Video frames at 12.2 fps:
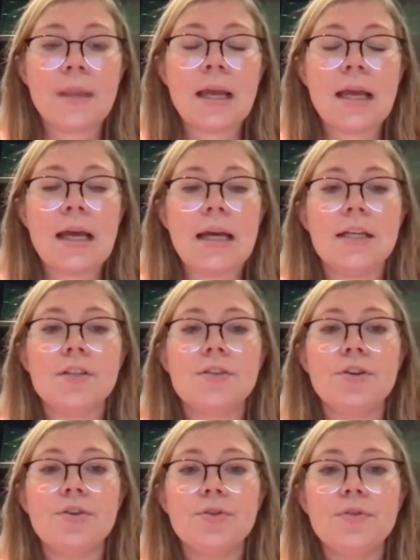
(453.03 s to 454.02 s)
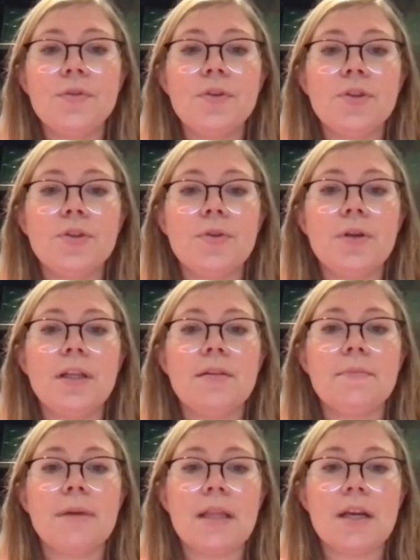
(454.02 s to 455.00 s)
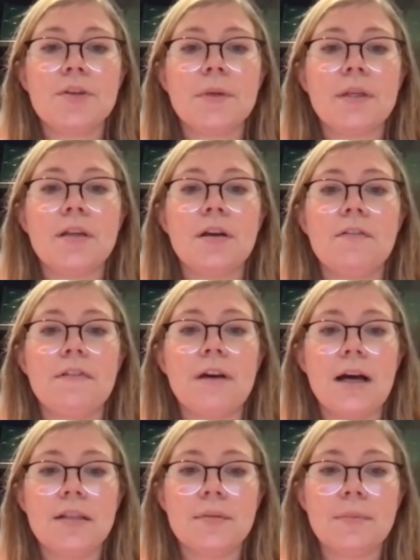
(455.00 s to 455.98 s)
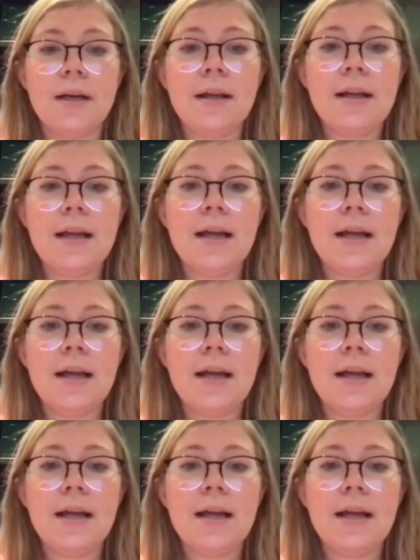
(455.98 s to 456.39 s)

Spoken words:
And it's a useful tool in the management of asthma,